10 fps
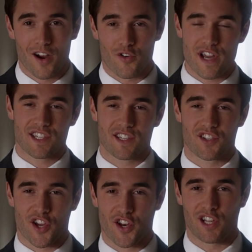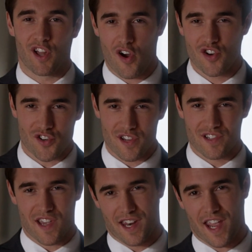Grease and dirty laundry
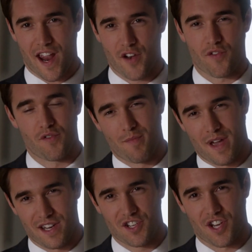is getting aired through the maid